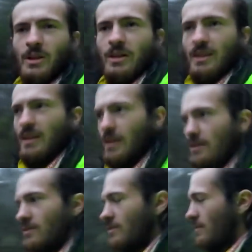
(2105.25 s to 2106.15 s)
look at
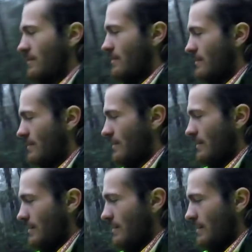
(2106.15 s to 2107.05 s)
this.
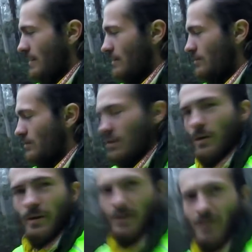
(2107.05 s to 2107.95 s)
It is
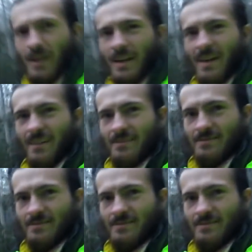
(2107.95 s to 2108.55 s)
snowing right now.